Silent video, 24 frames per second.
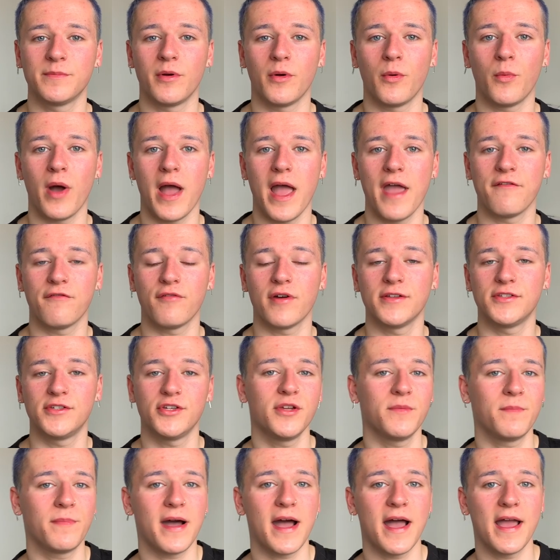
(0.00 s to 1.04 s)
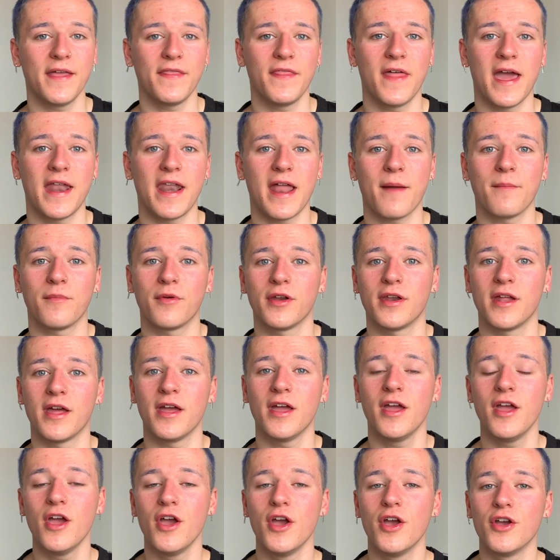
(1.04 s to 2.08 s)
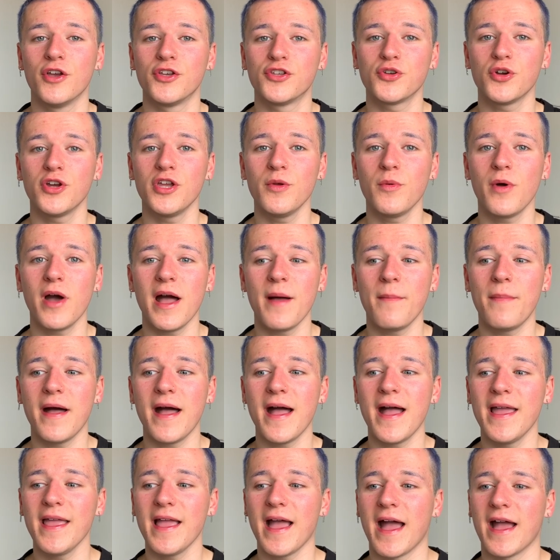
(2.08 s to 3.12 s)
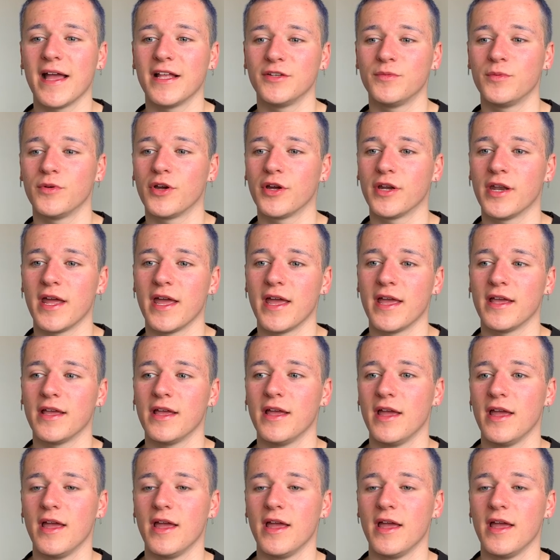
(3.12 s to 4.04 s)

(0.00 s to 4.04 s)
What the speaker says: but whatever I do buy, then I'm gonna show you what I buy and we're gonna